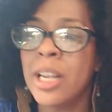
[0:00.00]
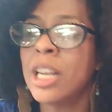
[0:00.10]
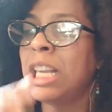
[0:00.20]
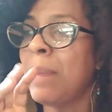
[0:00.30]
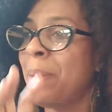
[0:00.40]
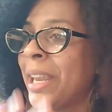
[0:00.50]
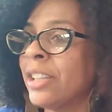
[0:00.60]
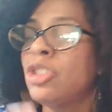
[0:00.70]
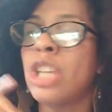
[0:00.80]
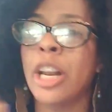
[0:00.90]
keeping
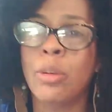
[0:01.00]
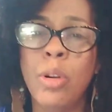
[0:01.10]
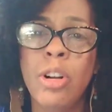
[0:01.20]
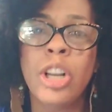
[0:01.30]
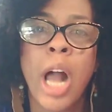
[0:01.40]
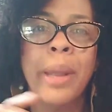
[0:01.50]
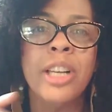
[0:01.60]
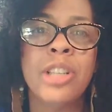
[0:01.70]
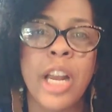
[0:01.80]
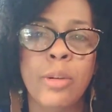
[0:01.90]
it general,
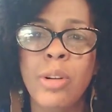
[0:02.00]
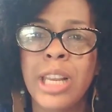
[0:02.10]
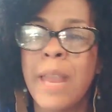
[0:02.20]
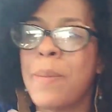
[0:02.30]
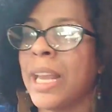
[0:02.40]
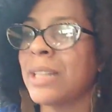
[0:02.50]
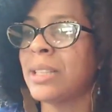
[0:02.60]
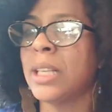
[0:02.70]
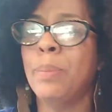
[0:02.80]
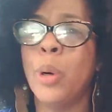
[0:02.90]
going general, keeping it
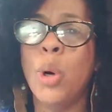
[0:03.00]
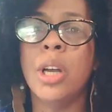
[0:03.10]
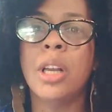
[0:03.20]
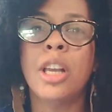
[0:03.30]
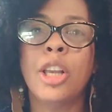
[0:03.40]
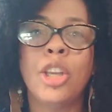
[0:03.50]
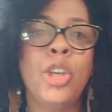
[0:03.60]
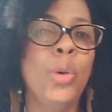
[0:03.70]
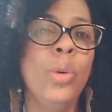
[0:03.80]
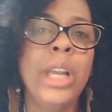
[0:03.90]
simple,
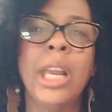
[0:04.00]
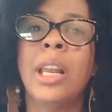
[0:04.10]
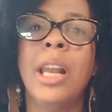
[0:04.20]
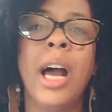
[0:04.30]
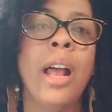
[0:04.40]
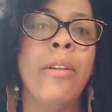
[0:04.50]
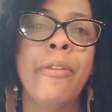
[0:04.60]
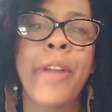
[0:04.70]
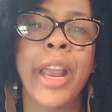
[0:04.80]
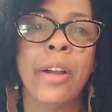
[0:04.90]
you cannot
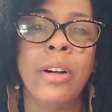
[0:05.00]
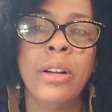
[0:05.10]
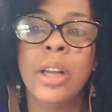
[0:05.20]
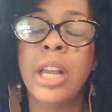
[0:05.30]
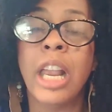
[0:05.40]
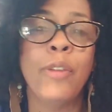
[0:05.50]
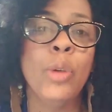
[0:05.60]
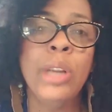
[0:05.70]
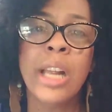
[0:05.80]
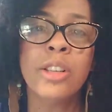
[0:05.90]
fail. If
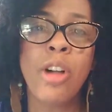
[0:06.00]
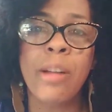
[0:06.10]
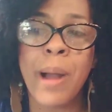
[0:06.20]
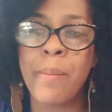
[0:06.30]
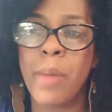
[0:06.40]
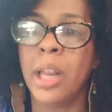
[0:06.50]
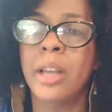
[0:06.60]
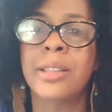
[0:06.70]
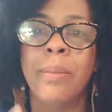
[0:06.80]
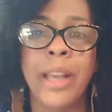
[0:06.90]
you can't talk about money
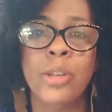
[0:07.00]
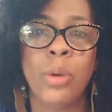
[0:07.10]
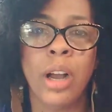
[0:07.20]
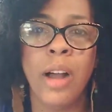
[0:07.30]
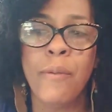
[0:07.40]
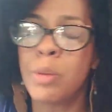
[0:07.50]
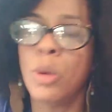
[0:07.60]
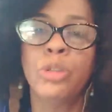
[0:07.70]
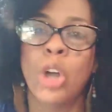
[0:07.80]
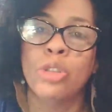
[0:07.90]
because it makes you
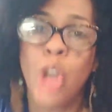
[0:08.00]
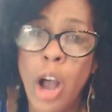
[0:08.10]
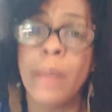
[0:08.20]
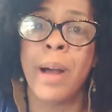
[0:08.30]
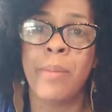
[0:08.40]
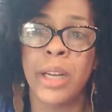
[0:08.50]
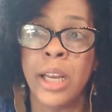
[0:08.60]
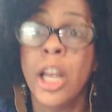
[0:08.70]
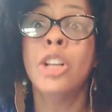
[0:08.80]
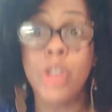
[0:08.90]
uncomfortable, don't talk about
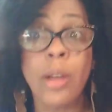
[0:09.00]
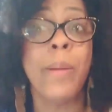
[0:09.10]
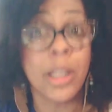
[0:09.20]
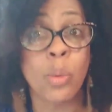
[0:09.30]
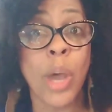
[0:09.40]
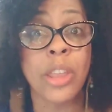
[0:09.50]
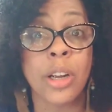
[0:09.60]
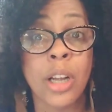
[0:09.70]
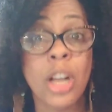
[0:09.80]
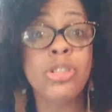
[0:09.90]
money. Talk about the
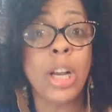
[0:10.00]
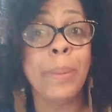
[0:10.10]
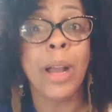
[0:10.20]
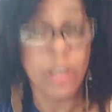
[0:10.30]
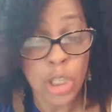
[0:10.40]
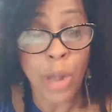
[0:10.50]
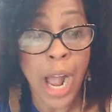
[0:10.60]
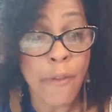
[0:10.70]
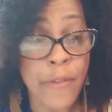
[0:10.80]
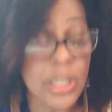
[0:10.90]
weather. Talk about cute
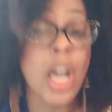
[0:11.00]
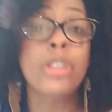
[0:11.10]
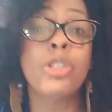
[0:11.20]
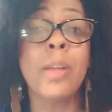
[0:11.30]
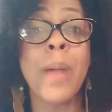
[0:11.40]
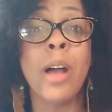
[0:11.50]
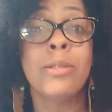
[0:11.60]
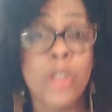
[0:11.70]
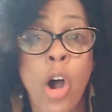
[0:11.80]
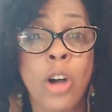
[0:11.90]
outfits. Talk
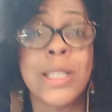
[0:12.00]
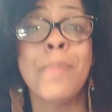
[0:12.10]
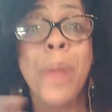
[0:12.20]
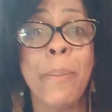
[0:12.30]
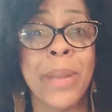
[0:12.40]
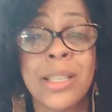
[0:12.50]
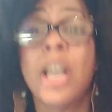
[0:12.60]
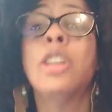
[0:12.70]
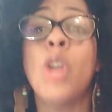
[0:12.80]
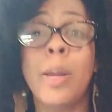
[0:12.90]
about dogs and puppies.
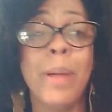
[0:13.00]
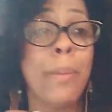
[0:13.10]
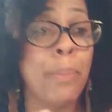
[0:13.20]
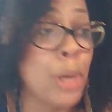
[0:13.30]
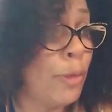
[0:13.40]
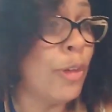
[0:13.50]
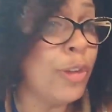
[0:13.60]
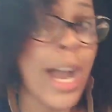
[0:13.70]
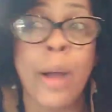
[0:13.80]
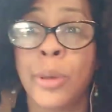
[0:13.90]
Talk about beautiful
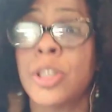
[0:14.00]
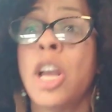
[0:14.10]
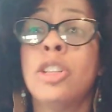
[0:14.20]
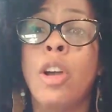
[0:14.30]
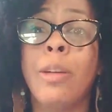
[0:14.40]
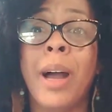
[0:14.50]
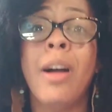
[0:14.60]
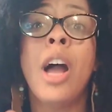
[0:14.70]
flowers. Talk about,